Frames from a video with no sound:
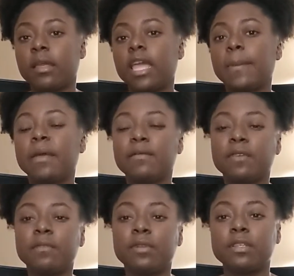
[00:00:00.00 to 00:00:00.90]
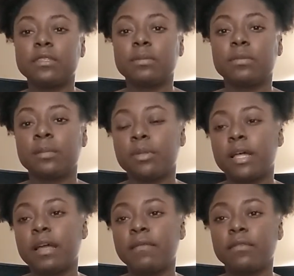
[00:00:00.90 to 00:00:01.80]
And my 5th one is to
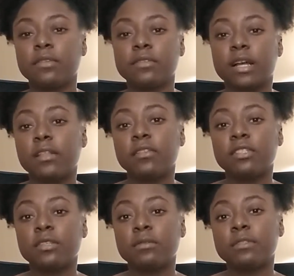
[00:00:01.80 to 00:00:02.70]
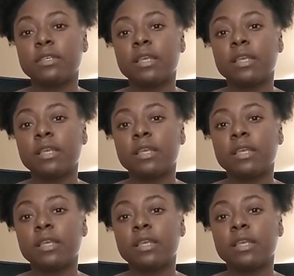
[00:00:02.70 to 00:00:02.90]
apply for scholarships.